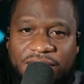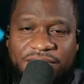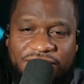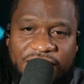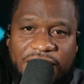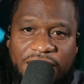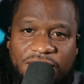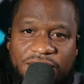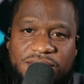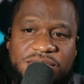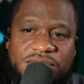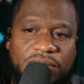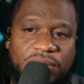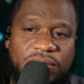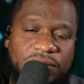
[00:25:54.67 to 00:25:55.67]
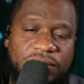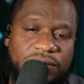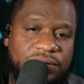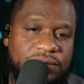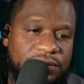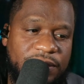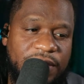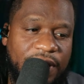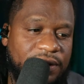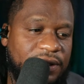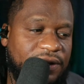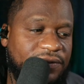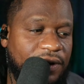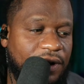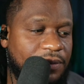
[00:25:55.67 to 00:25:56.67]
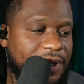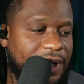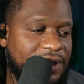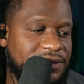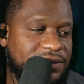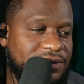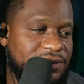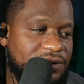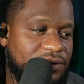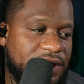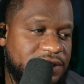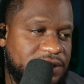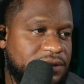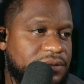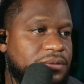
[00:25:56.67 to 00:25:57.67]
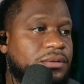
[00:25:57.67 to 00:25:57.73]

a video. So yeah, I hope that answers your question.